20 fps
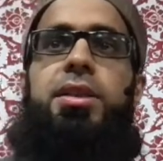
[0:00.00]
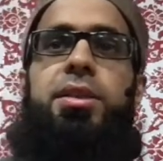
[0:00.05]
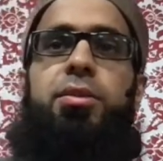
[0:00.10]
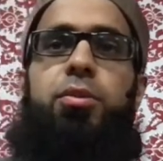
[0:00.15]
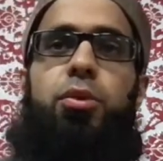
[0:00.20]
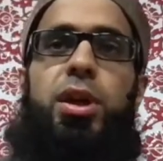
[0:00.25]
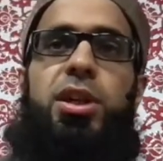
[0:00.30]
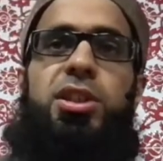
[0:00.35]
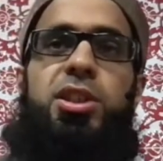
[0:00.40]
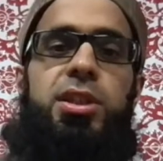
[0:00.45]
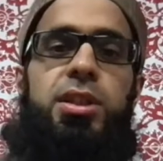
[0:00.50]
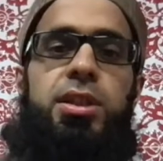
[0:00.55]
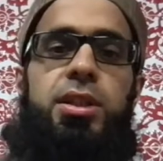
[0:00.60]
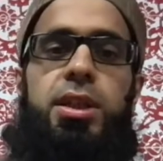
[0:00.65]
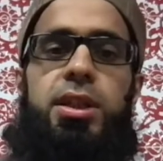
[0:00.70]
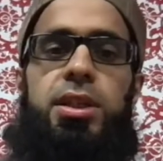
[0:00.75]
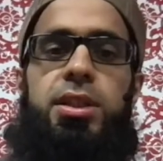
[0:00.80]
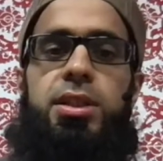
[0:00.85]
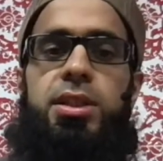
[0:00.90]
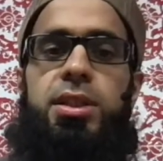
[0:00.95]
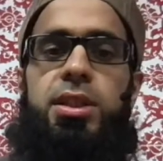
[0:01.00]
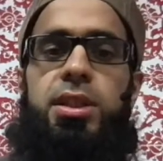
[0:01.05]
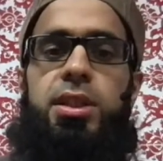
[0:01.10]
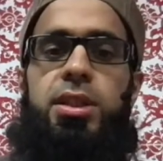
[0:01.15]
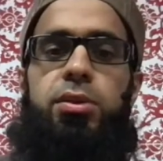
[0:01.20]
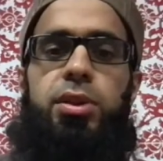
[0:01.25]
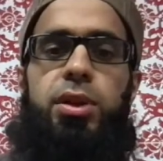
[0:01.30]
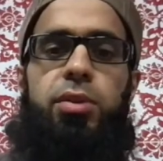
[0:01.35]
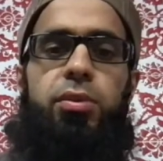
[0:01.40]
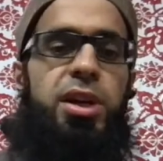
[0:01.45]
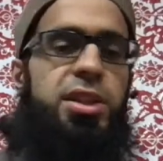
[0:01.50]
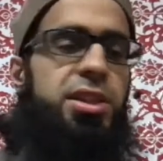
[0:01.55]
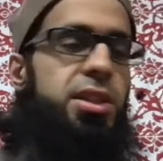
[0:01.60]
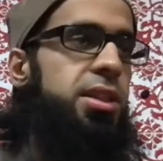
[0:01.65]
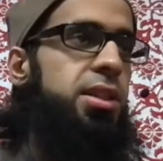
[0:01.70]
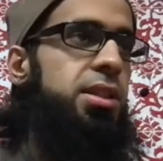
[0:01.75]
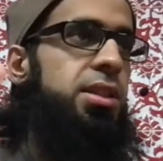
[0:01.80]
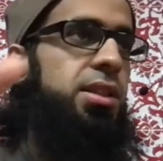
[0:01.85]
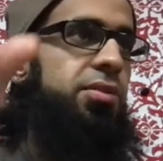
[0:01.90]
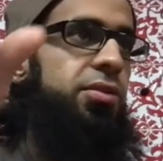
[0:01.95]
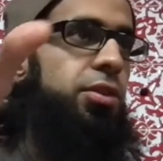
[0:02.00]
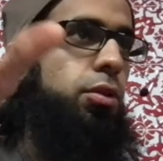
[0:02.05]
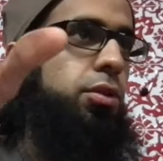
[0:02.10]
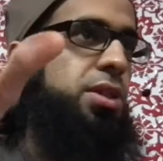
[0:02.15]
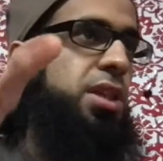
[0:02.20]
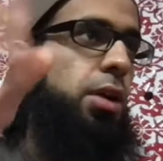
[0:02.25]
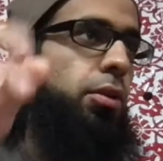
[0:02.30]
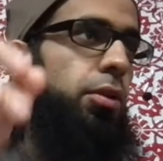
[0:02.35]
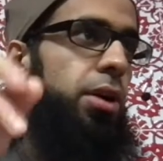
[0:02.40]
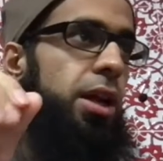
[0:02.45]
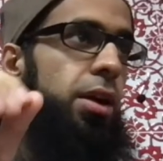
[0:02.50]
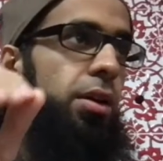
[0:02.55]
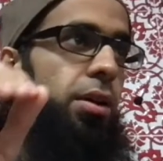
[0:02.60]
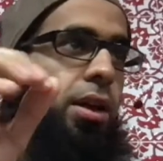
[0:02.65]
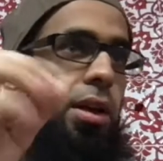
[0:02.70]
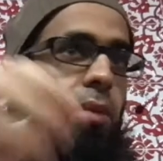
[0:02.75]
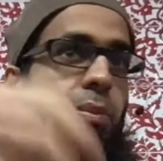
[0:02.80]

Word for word: Wretched is the residence of those that were arrogant,